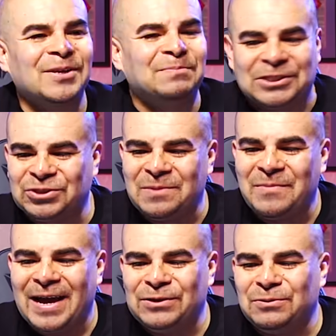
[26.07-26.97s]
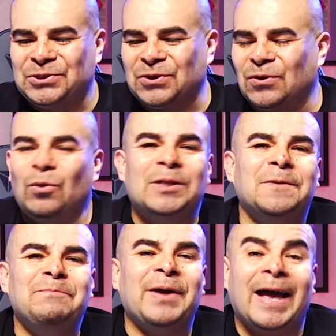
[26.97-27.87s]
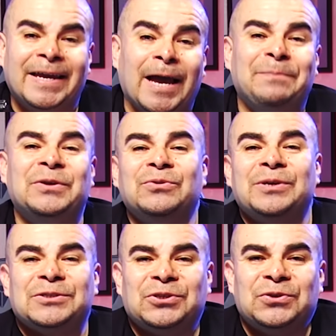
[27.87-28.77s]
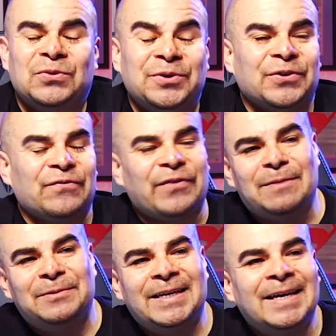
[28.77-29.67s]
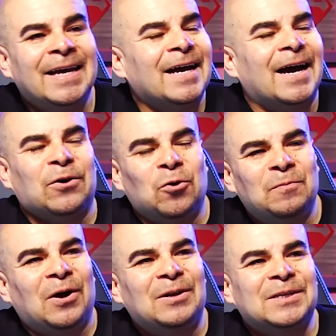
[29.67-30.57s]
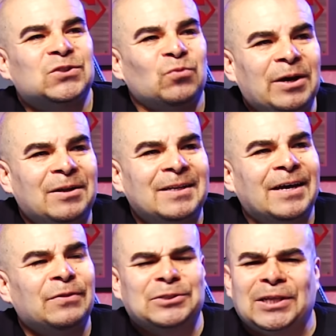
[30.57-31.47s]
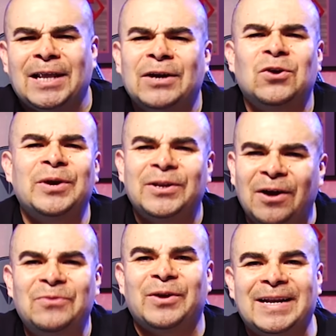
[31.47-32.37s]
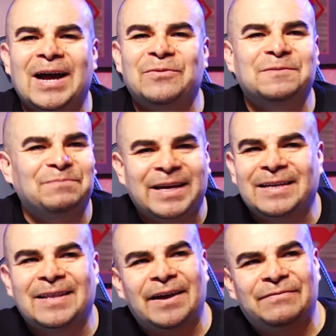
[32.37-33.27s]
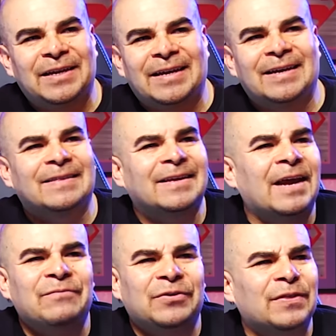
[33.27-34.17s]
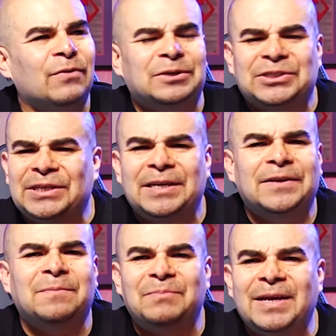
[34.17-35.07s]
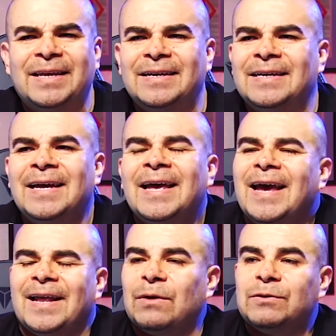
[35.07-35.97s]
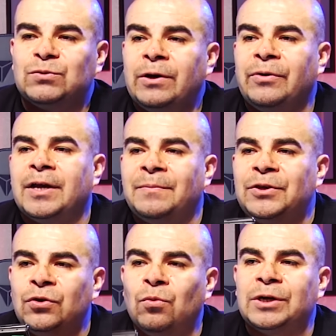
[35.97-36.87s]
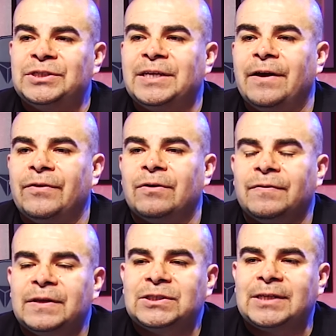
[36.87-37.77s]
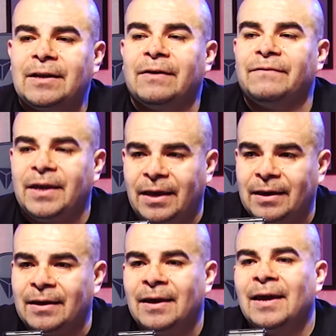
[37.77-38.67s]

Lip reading: Mr. Emanuel, sir, welcome back. Happy New Year to you and your family. I hope all is well. There's a lot going on right now with Blake Lively and everything that we're seeing in the media. And I was wondering, I mean, you worked together on the set of Hick.